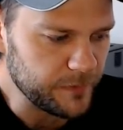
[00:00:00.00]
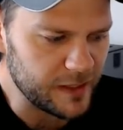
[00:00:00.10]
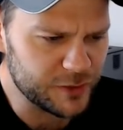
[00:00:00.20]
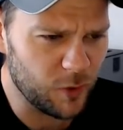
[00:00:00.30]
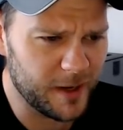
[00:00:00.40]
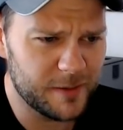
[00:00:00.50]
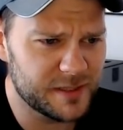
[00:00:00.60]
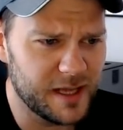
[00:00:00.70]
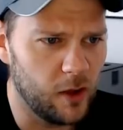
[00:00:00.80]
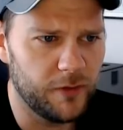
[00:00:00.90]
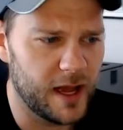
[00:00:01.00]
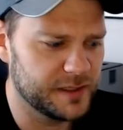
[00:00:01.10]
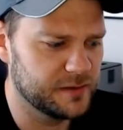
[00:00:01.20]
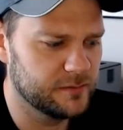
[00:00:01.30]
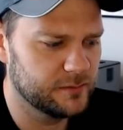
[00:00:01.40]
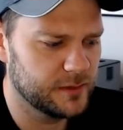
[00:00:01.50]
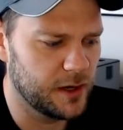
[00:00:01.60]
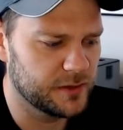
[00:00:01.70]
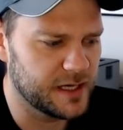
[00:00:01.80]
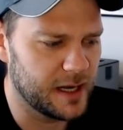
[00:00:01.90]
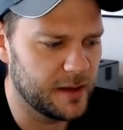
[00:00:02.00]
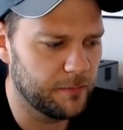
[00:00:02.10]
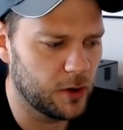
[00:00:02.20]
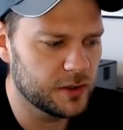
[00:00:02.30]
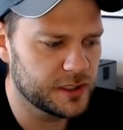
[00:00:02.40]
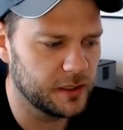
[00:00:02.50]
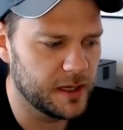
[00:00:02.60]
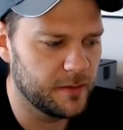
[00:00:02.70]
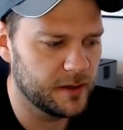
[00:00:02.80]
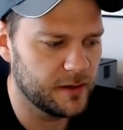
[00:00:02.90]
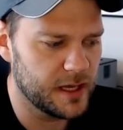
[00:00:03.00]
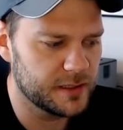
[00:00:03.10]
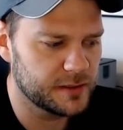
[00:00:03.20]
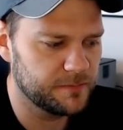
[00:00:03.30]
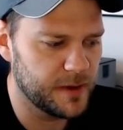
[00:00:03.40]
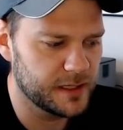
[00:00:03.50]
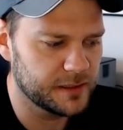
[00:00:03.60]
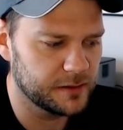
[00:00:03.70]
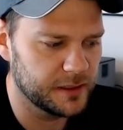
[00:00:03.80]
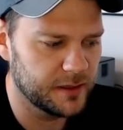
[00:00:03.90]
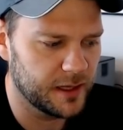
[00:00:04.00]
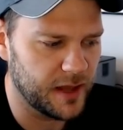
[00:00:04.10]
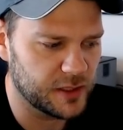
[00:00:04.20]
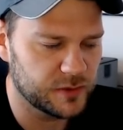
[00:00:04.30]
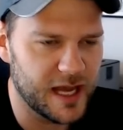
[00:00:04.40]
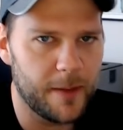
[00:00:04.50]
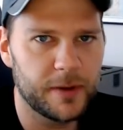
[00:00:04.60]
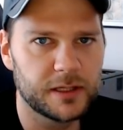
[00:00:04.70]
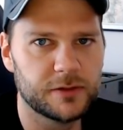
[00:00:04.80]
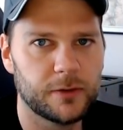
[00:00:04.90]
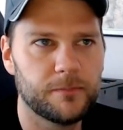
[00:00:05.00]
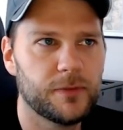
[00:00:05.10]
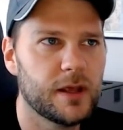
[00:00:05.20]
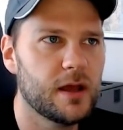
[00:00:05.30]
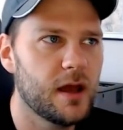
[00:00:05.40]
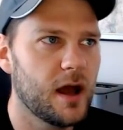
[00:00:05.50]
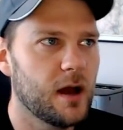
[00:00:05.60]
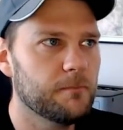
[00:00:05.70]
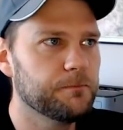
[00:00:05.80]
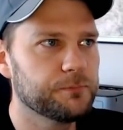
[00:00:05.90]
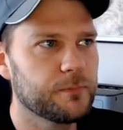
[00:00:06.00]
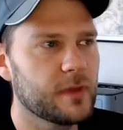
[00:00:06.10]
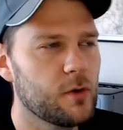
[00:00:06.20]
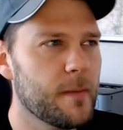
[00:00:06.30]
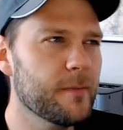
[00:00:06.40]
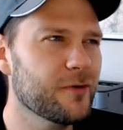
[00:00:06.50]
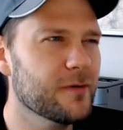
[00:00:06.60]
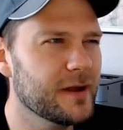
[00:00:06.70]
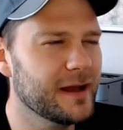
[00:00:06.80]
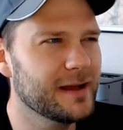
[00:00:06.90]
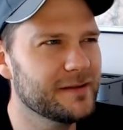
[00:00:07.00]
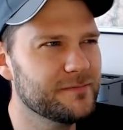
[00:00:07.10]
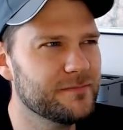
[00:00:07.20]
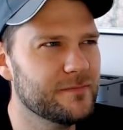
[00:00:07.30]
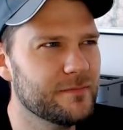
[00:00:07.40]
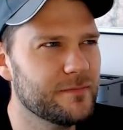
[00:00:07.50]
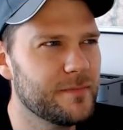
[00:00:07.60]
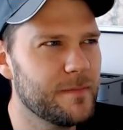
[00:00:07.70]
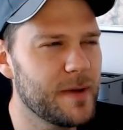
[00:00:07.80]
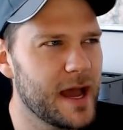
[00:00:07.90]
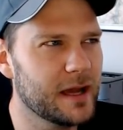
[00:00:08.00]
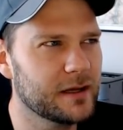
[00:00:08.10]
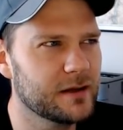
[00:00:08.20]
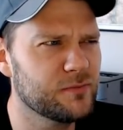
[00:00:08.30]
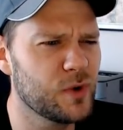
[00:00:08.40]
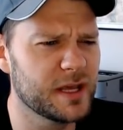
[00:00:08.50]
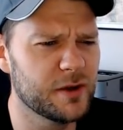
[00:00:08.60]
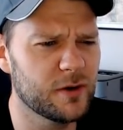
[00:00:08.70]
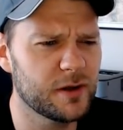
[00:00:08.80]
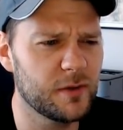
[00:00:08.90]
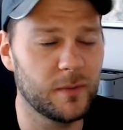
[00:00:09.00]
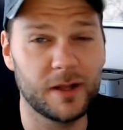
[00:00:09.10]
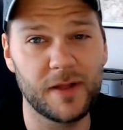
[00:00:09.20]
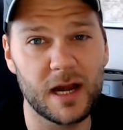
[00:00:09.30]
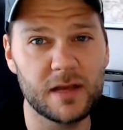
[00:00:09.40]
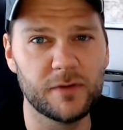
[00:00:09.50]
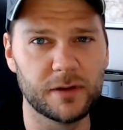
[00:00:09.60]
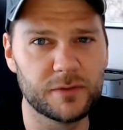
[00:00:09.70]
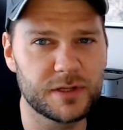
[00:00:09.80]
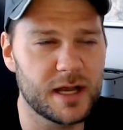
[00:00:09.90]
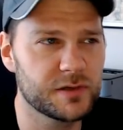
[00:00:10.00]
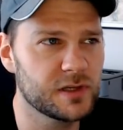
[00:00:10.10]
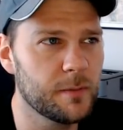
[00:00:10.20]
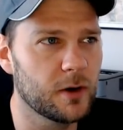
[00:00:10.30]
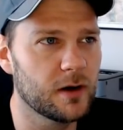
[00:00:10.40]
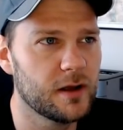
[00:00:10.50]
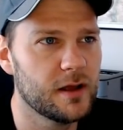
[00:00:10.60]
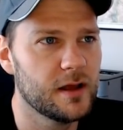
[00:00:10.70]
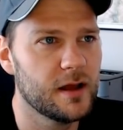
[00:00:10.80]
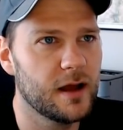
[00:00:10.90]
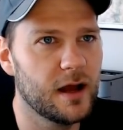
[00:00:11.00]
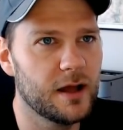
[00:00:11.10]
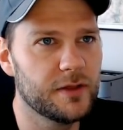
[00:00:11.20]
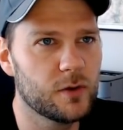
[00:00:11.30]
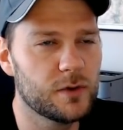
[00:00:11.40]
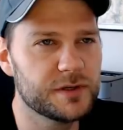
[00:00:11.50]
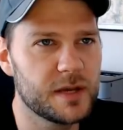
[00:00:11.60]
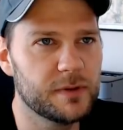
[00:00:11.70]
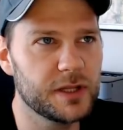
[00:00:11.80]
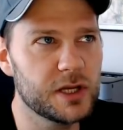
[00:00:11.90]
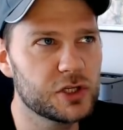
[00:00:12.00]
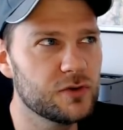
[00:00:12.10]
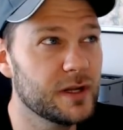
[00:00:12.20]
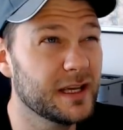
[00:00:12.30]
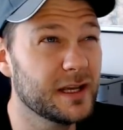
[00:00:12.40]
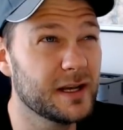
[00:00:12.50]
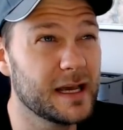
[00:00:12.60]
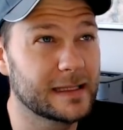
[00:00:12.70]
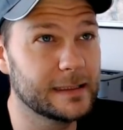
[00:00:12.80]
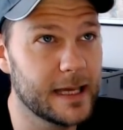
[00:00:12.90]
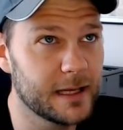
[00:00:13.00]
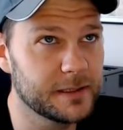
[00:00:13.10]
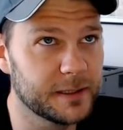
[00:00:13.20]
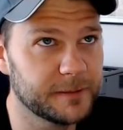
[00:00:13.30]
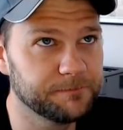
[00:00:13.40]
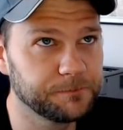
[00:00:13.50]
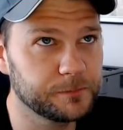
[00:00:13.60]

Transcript: Torba himself hasn't, you know, it's not him personally, but he's basically that, that's what's happening to him. Um, I remember uh, back, what, a year ago? Well, not even. It was last summer. Uh, there was a police shooting in Atlanta.